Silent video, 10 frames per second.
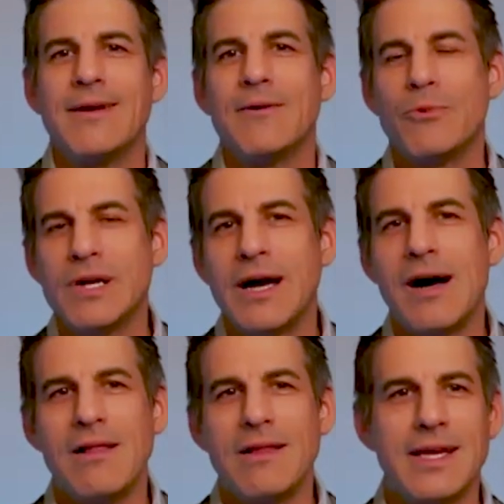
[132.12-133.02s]
we're in the
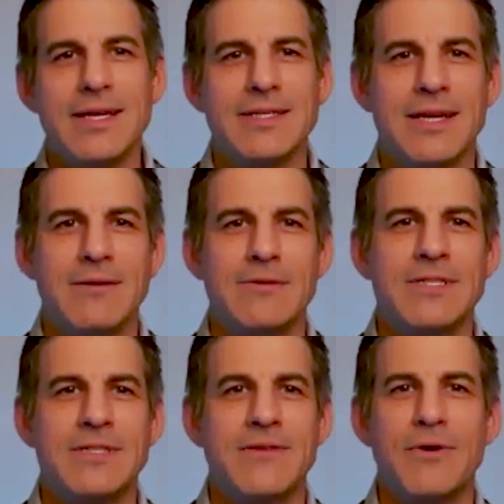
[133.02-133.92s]
holidays and
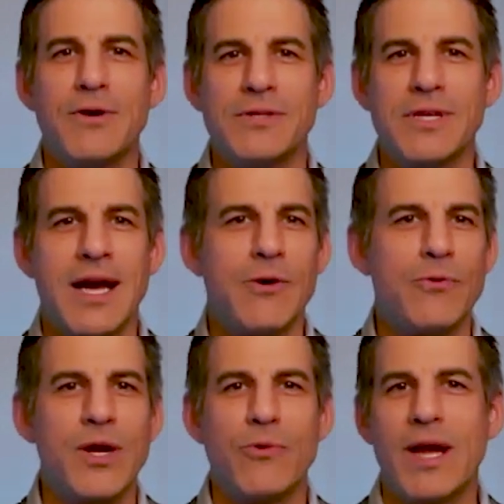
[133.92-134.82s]
it's difficult to kind of
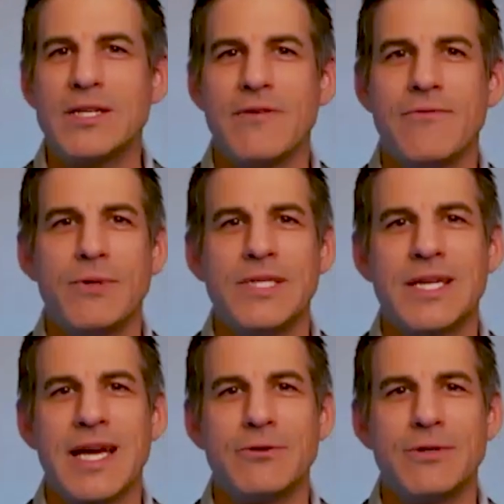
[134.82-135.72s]
rearrange everyone's
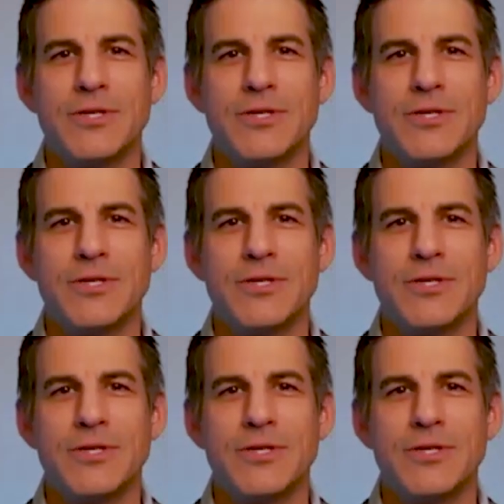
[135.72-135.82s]
schedule.